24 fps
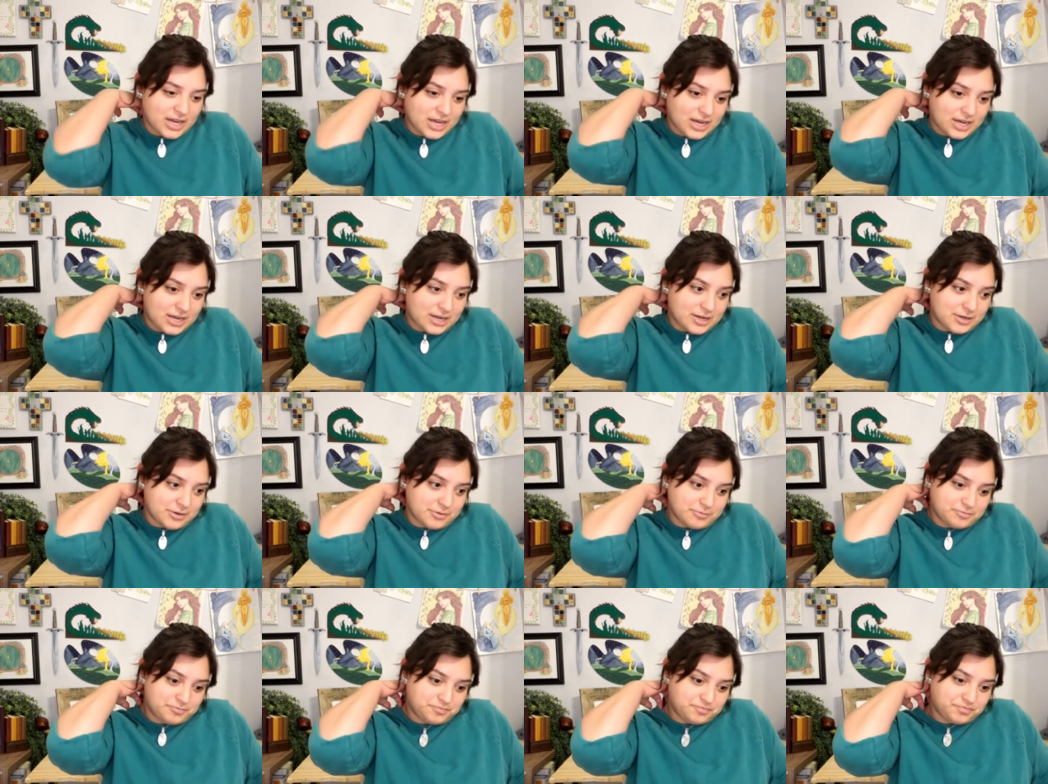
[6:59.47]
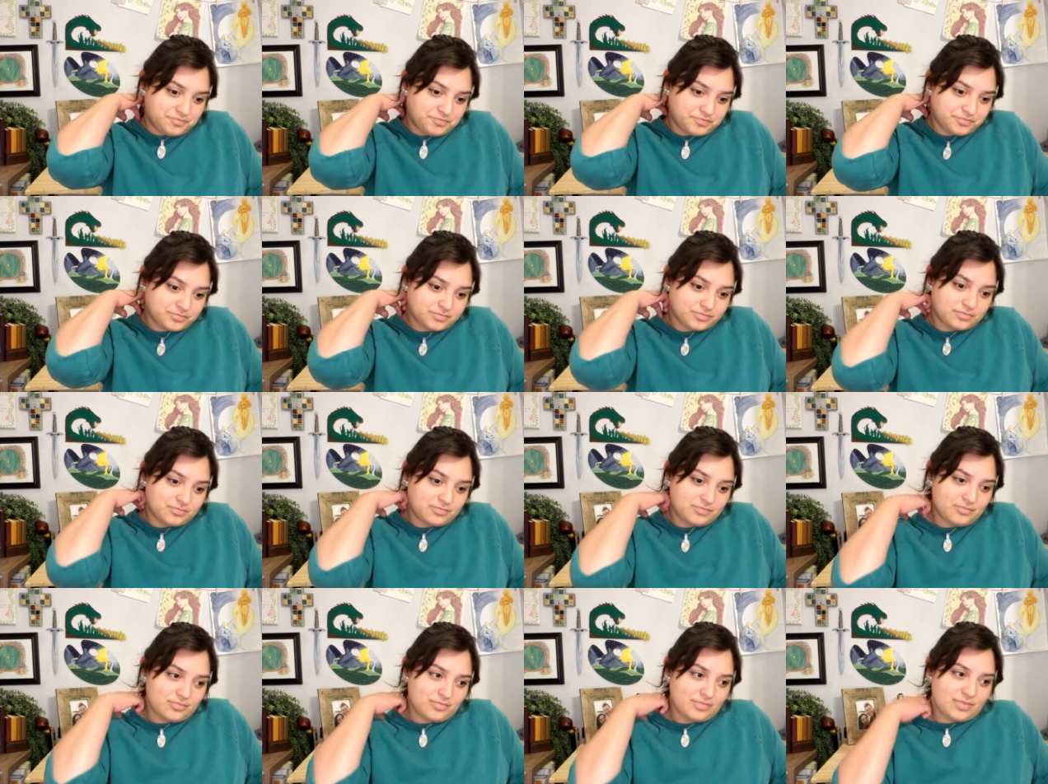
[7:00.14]
Um,
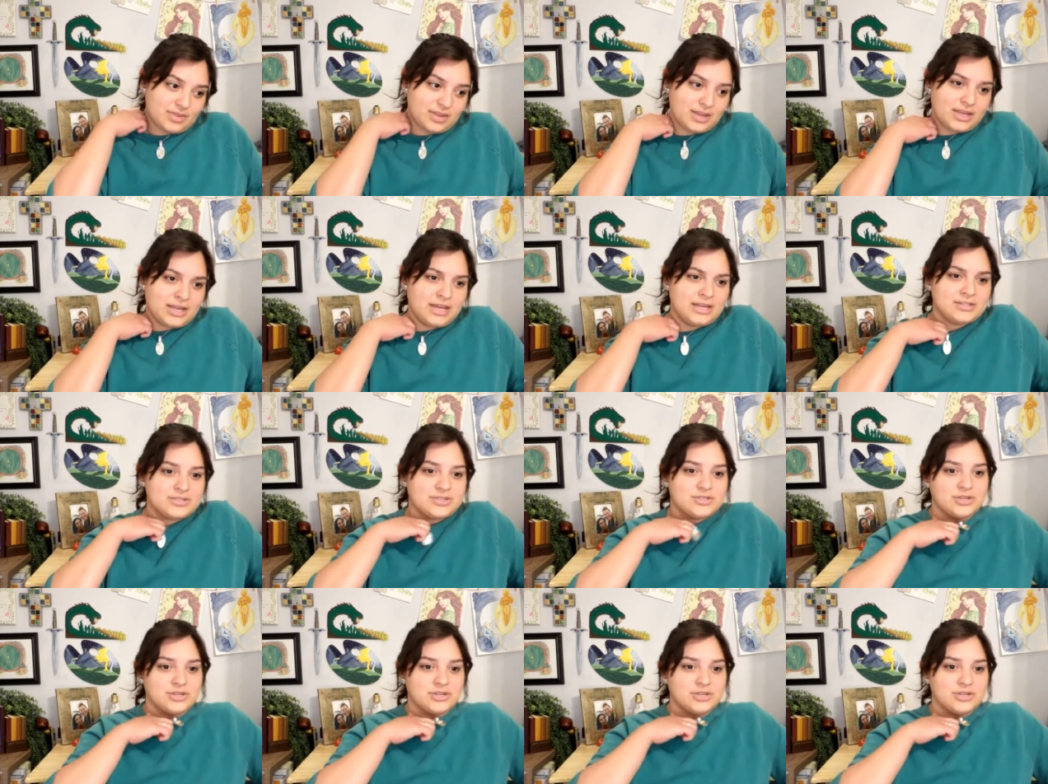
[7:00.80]
and